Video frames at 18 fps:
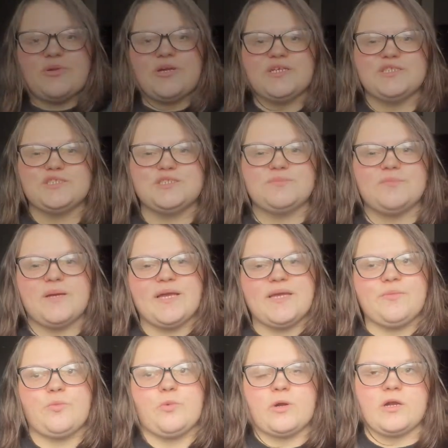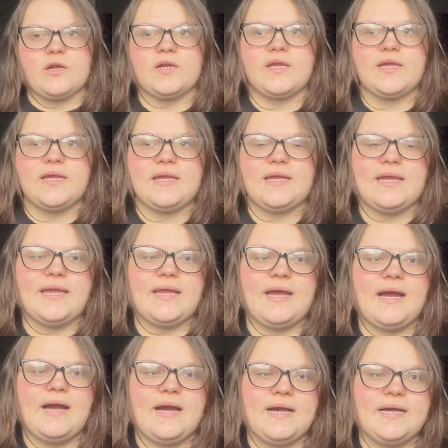I price my work
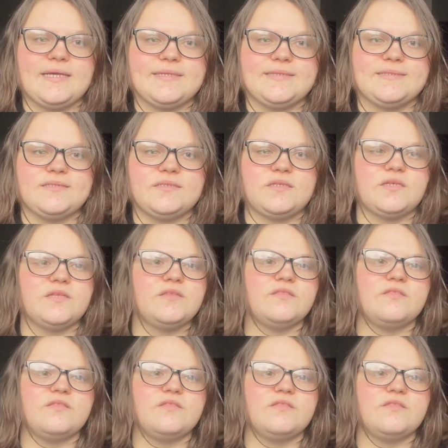on